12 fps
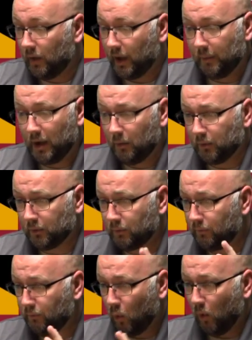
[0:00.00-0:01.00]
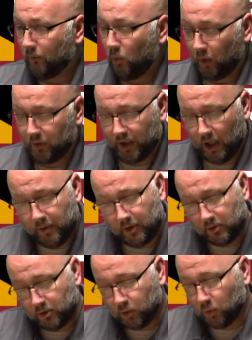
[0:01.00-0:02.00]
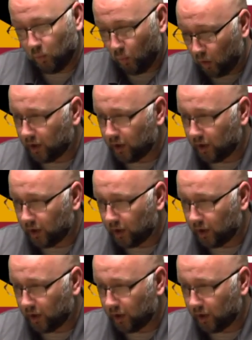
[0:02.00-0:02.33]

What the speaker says: It was full force. They've been